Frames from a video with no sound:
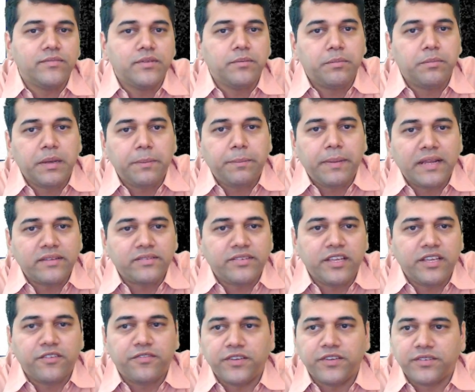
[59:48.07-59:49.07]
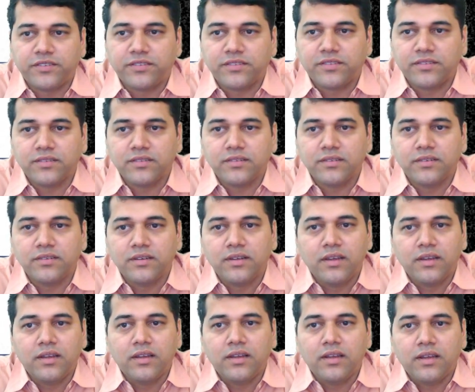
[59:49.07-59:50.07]
Prepare CFS
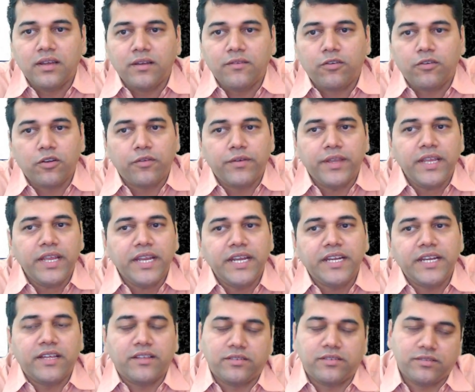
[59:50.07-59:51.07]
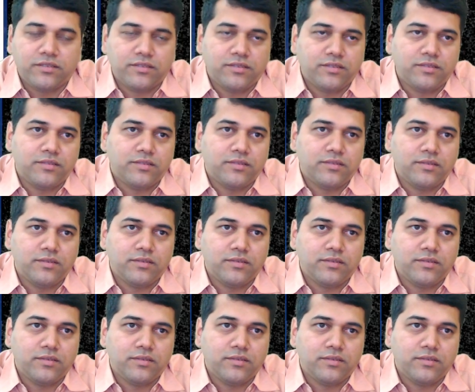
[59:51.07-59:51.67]
following Ind AS.